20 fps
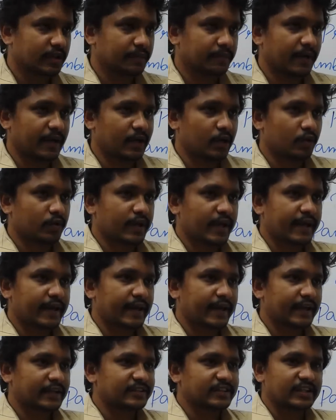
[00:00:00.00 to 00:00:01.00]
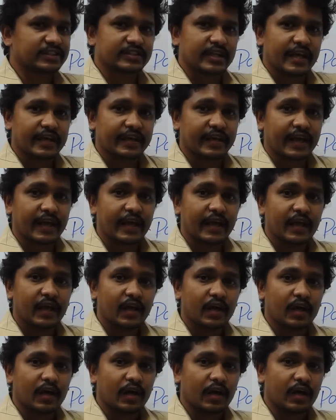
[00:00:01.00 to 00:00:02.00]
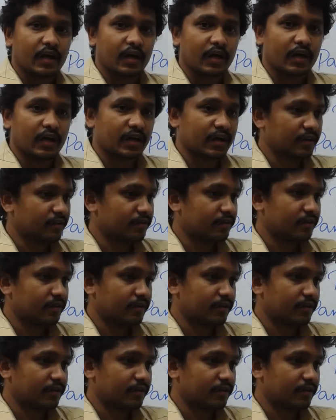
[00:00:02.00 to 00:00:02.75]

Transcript: By looking, it just like a